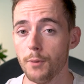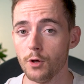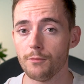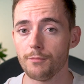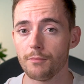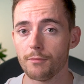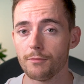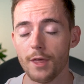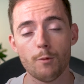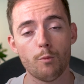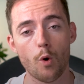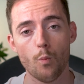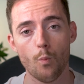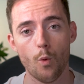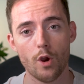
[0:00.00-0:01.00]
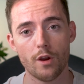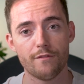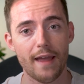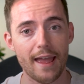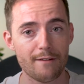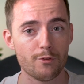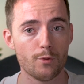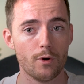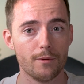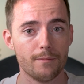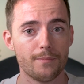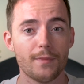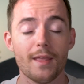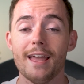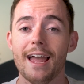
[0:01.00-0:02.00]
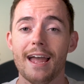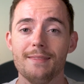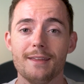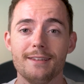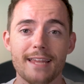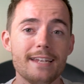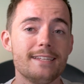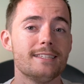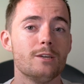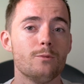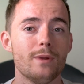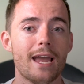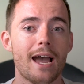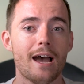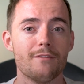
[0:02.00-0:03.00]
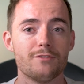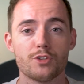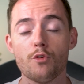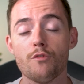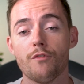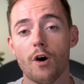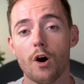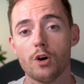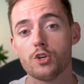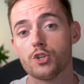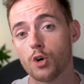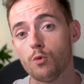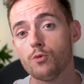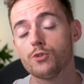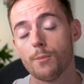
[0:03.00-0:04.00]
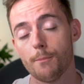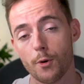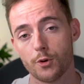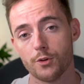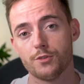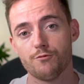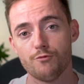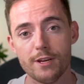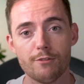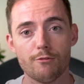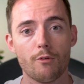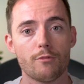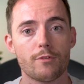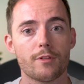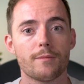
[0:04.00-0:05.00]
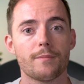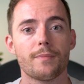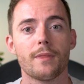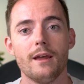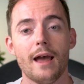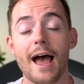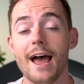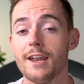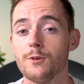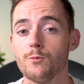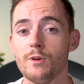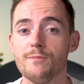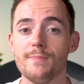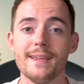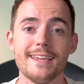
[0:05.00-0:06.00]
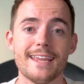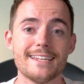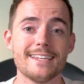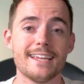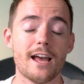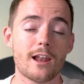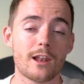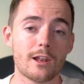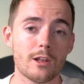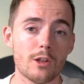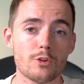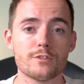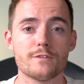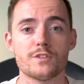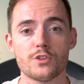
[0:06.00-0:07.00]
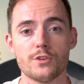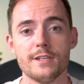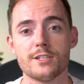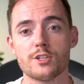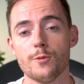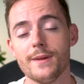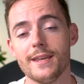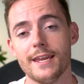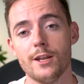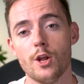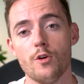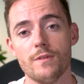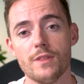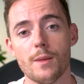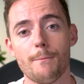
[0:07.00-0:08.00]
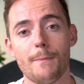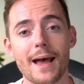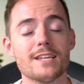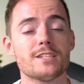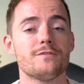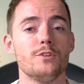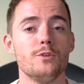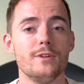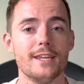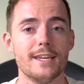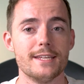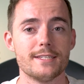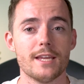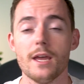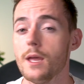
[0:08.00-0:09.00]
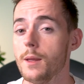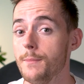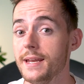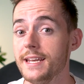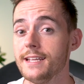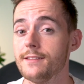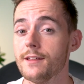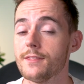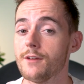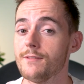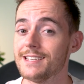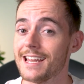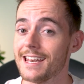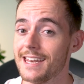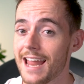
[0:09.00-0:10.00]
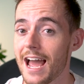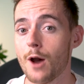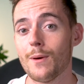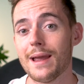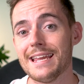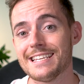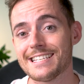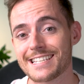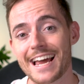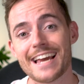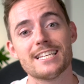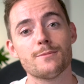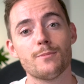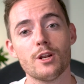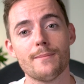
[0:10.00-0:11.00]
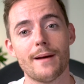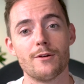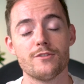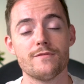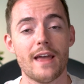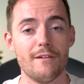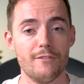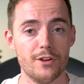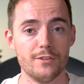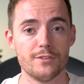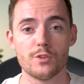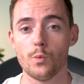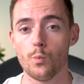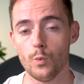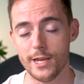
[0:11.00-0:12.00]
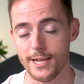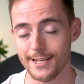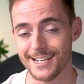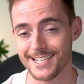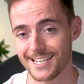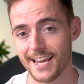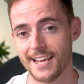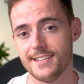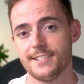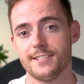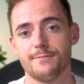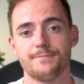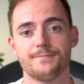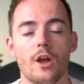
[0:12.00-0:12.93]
But they won't work for everyone. And the data that we have so far shows modest regrowth. And we've been getting a lot of studies coming in over the past few years, meaning that there is now a sizable amount of evidence that we can assess.